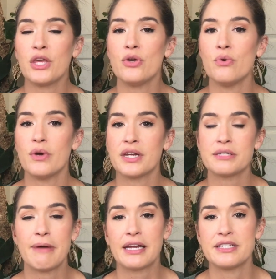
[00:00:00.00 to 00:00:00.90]
you would
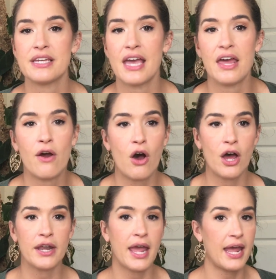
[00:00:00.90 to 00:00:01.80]
expect to get
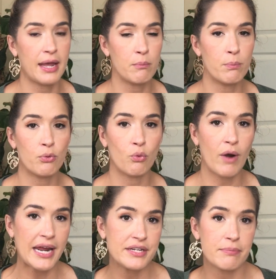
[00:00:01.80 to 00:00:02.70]
on a
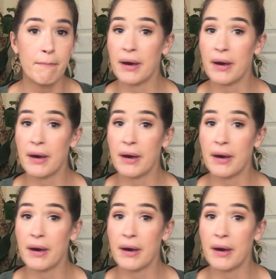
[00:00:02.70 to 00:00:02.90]
bright